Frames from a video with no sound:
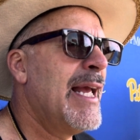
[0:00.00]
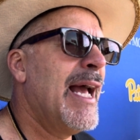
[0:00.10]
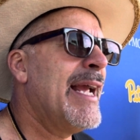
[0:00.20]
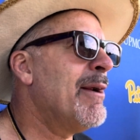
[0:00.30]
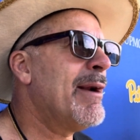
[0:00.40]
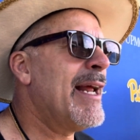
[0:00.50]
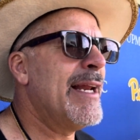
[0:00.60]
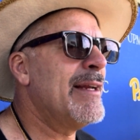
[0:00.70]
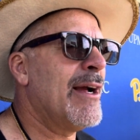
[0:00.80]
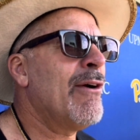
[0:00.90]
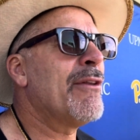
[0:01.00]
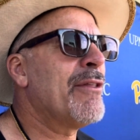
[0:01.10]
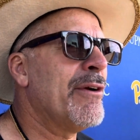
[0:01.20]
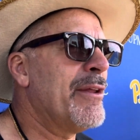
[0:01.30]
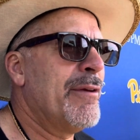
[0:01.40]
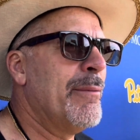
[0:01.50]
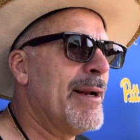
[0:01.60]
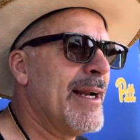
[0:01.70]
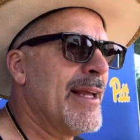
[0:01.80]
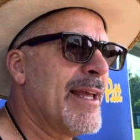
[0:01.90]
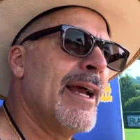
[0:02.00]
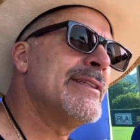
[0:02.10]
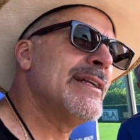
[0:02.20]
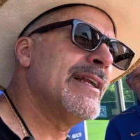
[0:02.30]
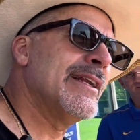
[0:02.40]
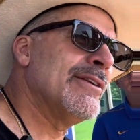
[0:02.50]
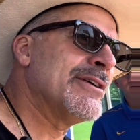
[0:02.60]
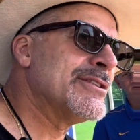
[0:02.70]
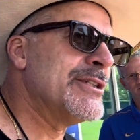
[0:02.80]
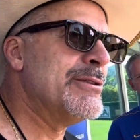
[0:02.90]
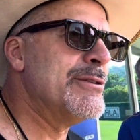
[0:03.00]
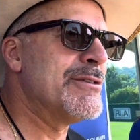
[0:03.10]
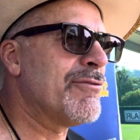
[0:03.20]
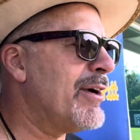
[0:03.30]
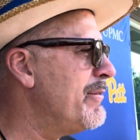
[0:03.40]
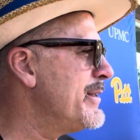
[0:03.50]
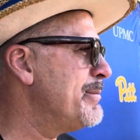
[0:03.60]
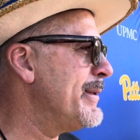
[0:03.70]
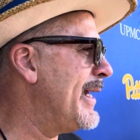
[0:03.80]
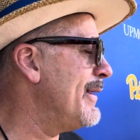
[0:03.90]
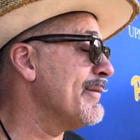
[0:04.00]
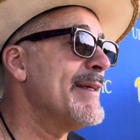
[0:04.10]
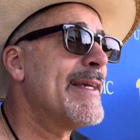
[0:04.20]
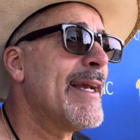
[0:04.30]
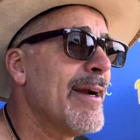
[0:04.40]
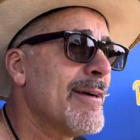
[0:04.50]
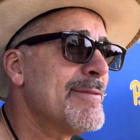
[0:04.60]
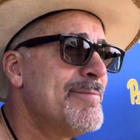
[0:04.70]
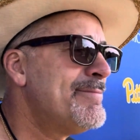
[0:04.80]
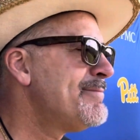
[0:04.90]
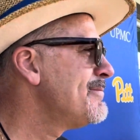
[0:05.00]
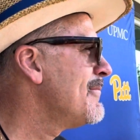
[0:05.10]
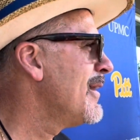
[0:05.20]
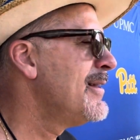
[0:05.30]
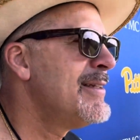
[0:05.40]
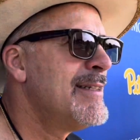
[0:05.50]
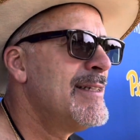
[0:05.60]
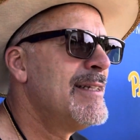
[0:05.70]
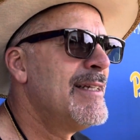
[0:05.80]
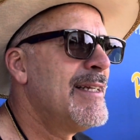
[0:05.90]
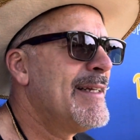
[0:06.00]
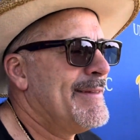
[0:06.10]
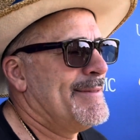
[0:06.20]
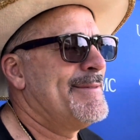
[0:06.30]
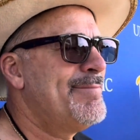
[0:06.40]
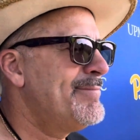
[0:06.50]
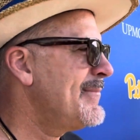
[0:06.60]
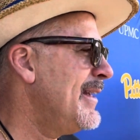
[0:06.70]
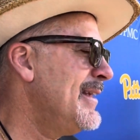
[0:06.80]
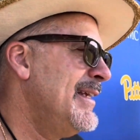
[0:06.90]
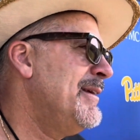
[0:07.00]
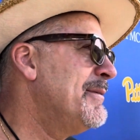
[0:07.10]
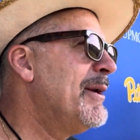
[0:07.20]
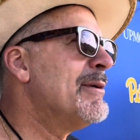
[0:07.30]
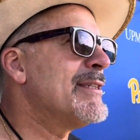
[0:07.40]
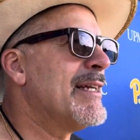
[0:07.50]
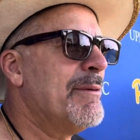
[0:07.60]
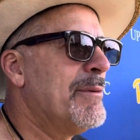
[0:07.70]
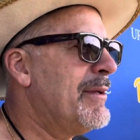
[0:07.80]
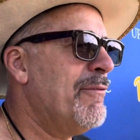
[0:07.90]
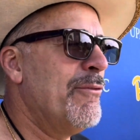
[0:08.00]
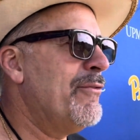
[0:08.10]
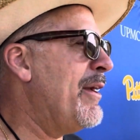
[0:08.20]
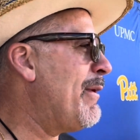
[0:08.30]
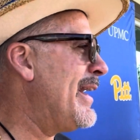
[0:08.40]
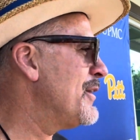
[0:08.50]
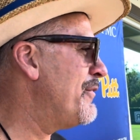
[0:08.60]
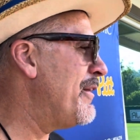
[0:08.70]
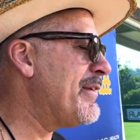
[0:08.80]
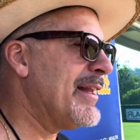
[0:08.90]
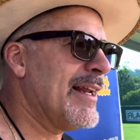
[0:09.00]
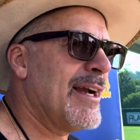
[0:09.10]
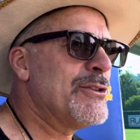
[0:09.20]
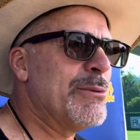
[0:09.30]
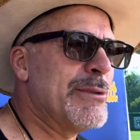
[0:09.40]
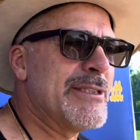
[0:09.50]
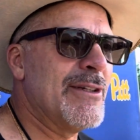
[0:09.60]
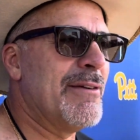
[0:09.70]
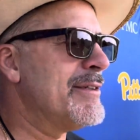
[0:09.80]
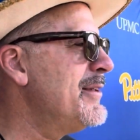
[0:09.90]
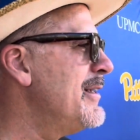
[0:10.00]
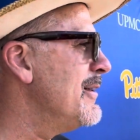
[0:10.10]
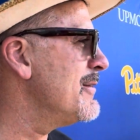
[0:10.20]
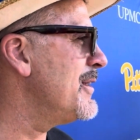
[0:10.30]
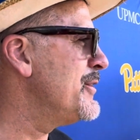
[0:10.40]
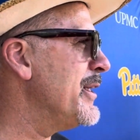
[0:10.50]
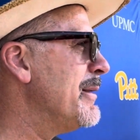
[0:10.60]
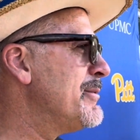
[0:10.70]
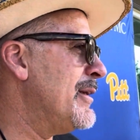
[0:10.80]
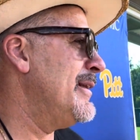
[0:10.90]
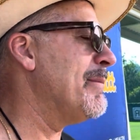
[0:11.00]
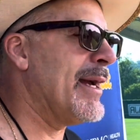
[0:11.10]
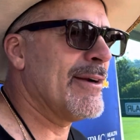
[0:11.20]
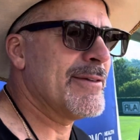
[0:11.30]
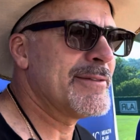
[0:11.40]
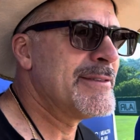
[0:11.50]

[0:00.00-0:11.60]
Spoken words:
You know what, I didn't. I heard 32, but I didn't catch it. I didn't look and see who's in front of us, but I don't really care. Do you like the chip on, having a chip on your shoulder? You know, we always got it. If they ranked us 15th in the country, we'd still have, you know, a chip, so it doesn't matter.